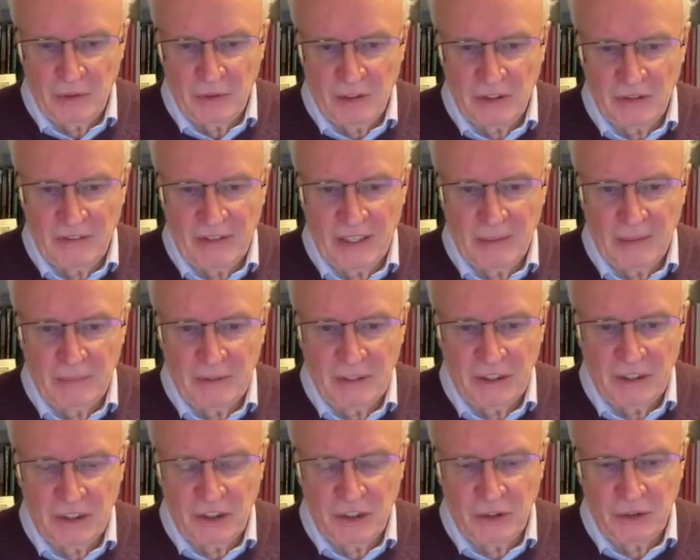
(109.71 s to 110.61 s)
and
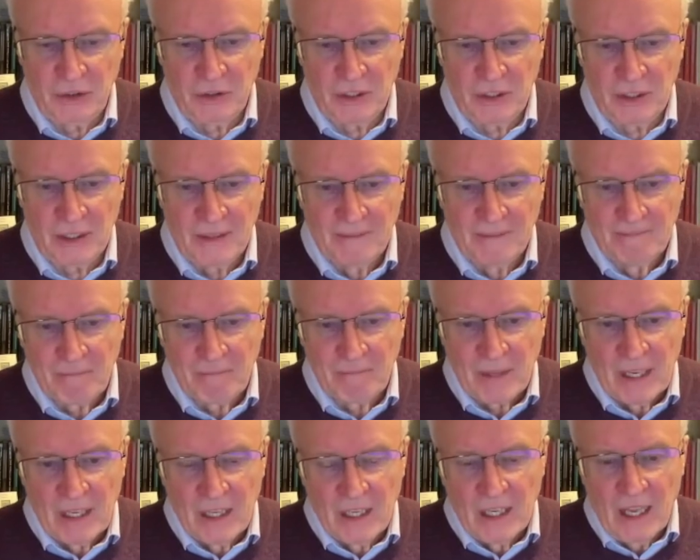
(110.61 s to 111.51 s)
development issues.
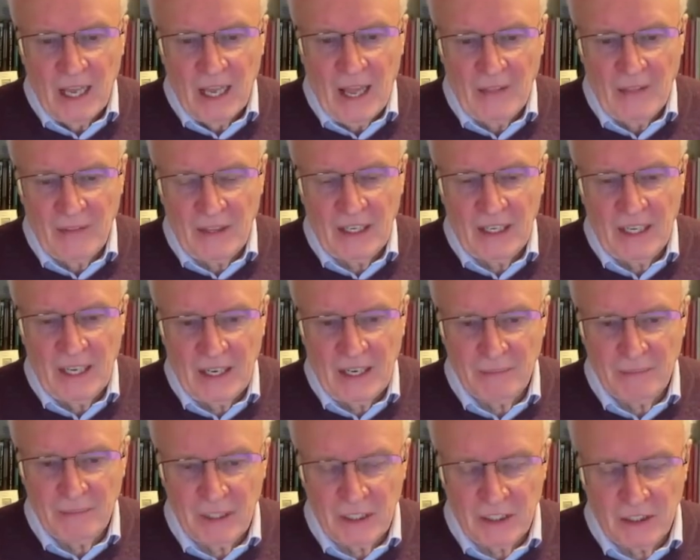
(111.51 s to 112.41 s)
And that
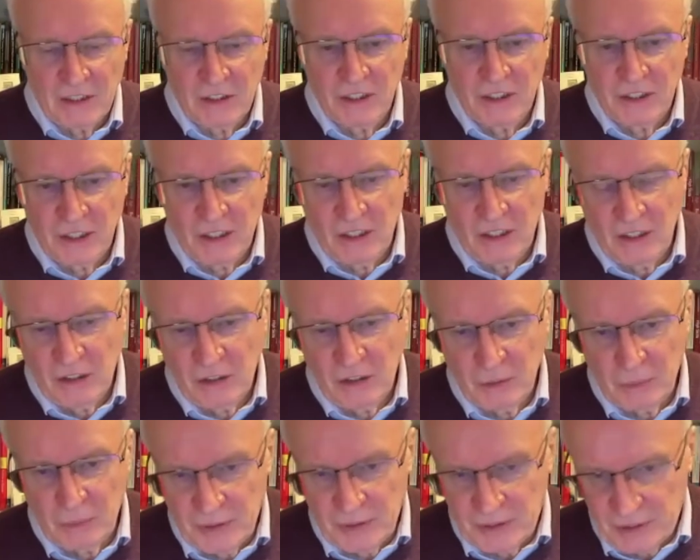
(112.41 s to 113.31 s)
led me into dialogue